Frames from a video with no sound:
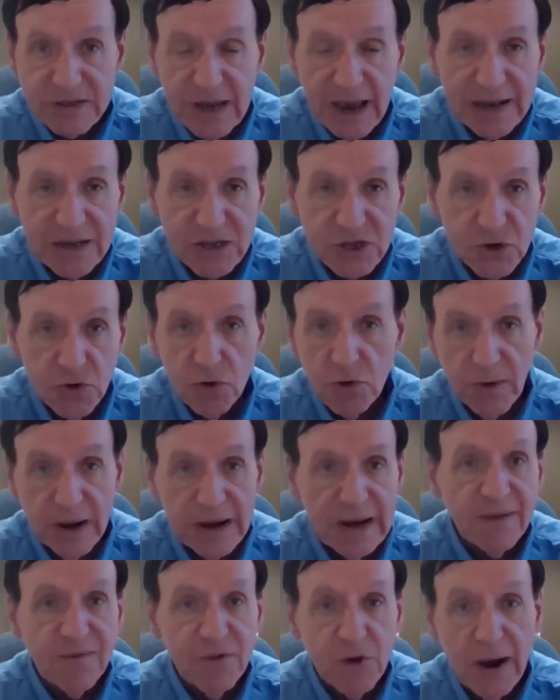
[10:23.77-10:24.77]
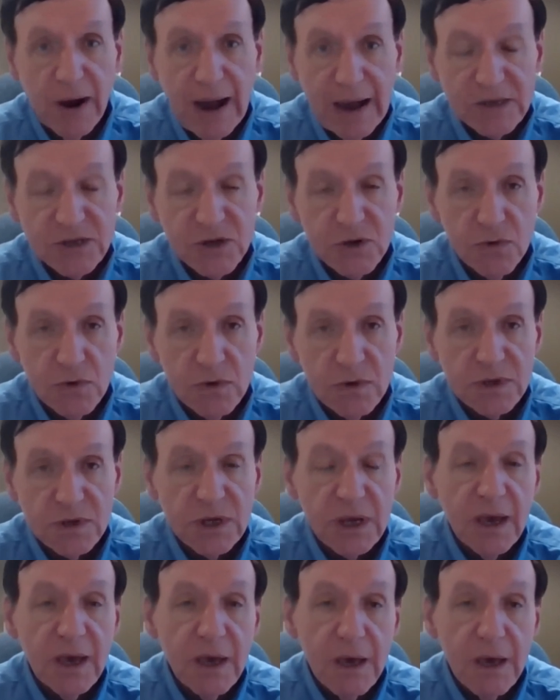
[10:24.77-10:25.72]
High School or any of your high schools,